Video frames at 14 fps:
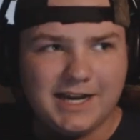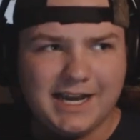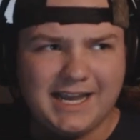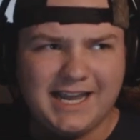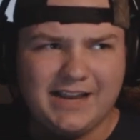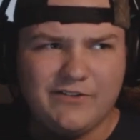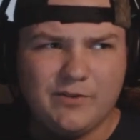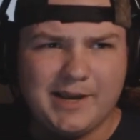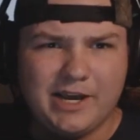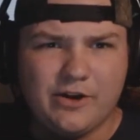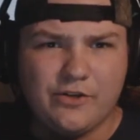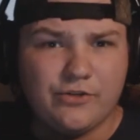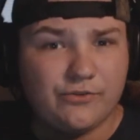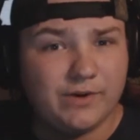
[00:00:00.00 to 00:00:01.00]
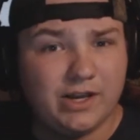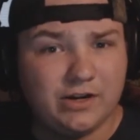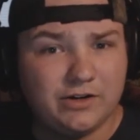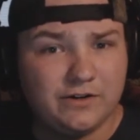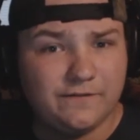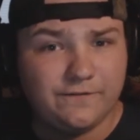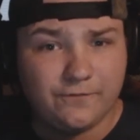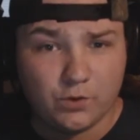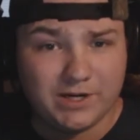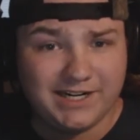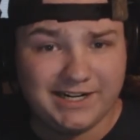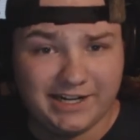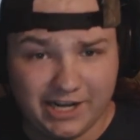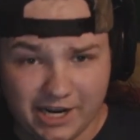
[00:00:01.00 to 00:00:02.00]
I have about 340
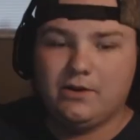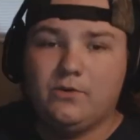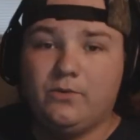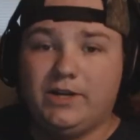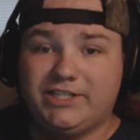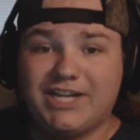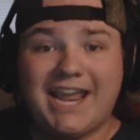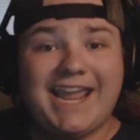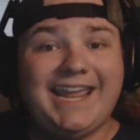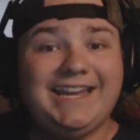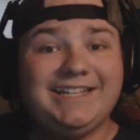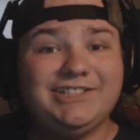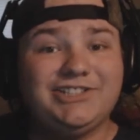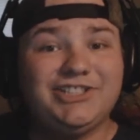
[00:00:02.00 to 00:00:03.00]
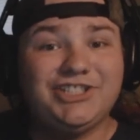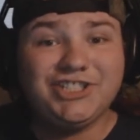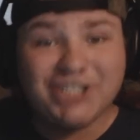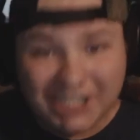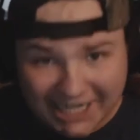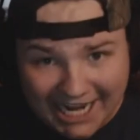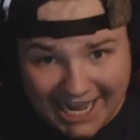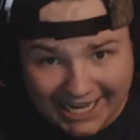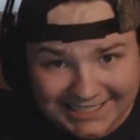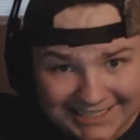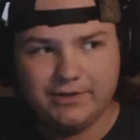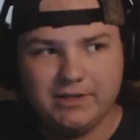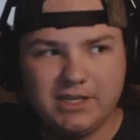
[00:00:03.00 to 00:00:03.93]
to go, which ain't shit.